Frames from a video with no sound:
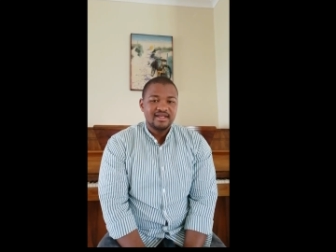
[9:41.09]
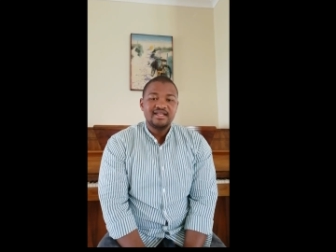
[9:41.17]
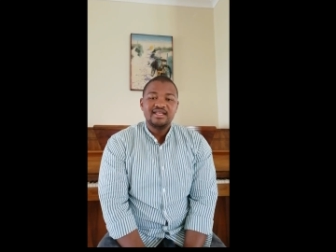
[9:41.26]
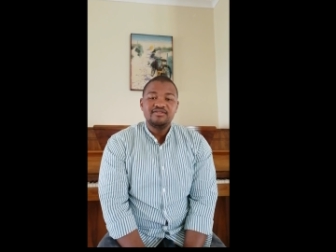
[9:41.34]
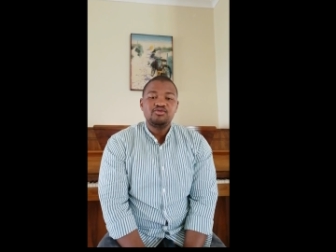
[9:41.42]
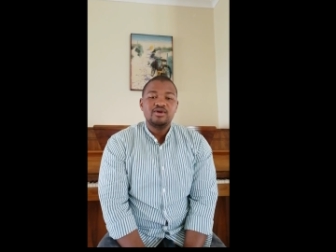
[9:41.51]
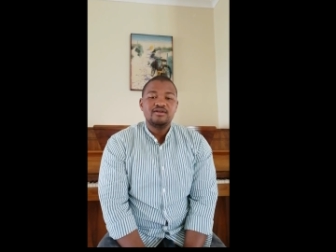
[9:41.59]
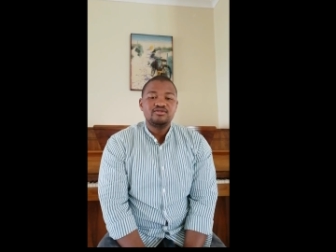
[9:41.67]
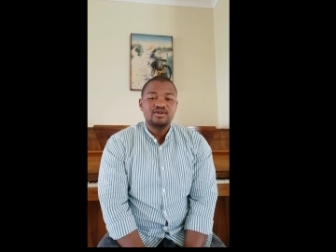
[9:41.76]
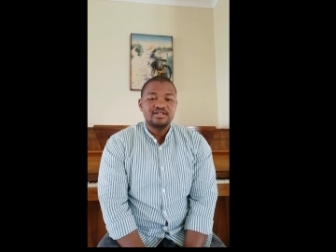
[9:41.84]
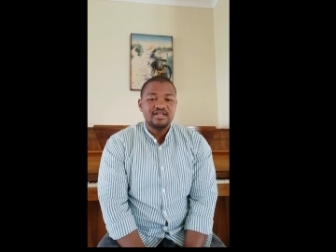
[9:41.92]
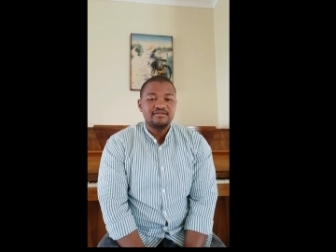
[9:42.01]
And if we
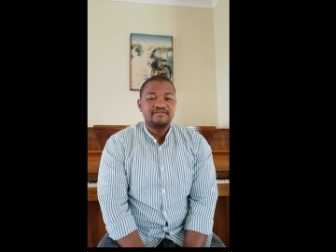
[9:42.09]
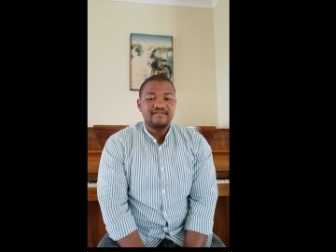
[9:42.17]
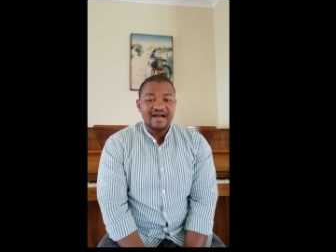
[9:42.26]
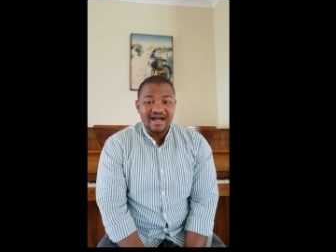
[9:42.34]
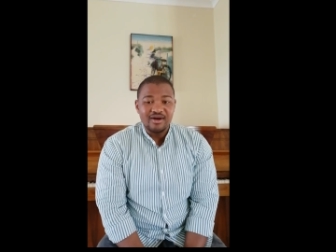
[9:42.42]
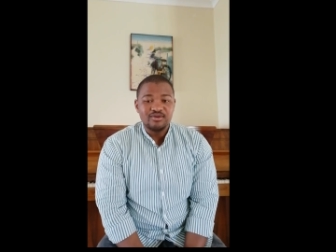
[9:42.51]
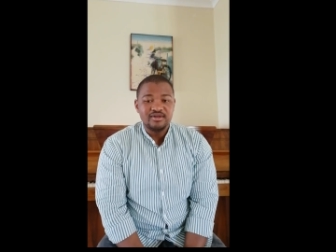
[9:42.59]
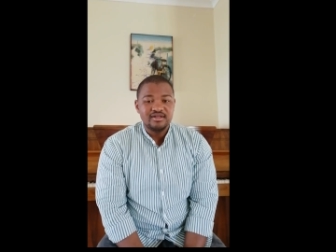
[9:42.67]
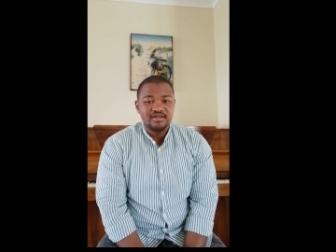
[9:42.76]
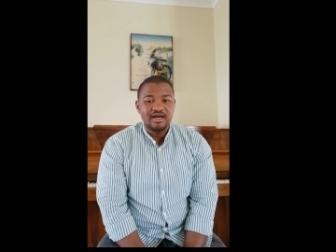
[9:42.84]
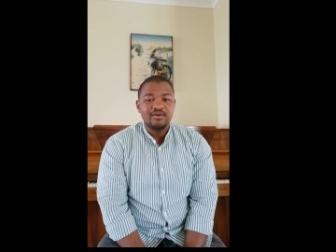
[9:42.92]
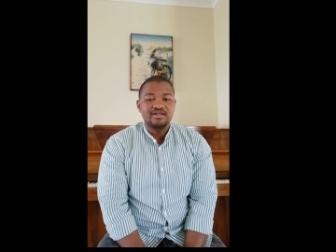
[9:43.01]
have not yet
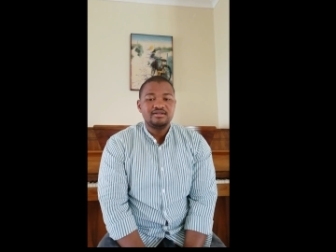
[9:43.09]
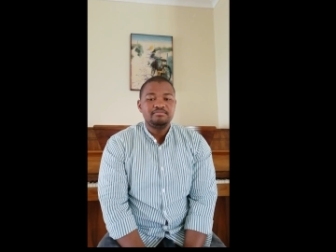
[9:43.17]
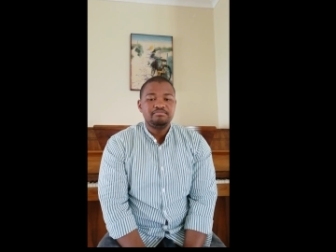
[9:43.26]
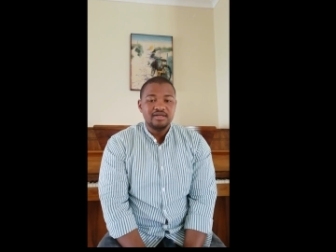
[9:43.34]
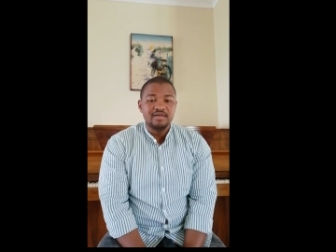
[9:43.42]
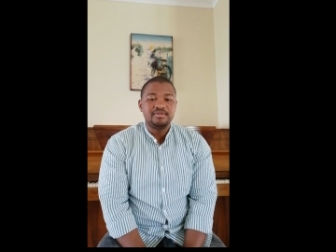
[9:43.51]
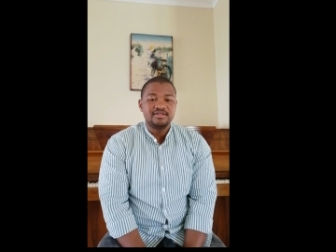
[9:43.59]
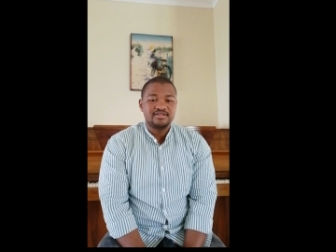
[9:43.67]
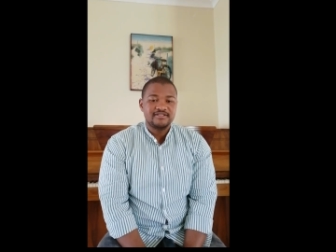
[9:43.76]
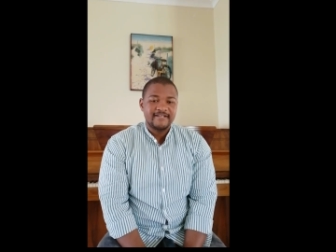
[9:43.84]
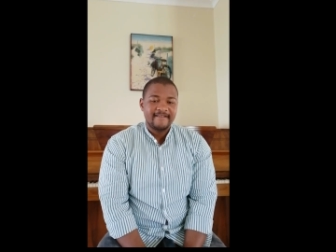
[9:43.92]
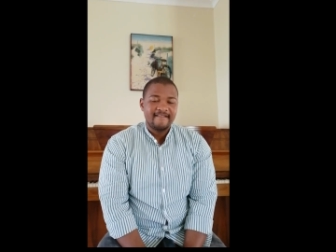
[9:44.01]
found our
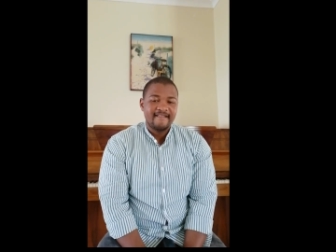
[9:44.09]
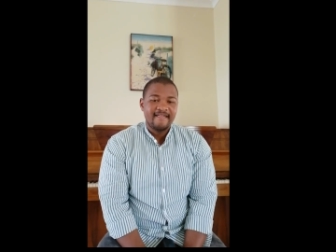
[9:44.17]
purpose,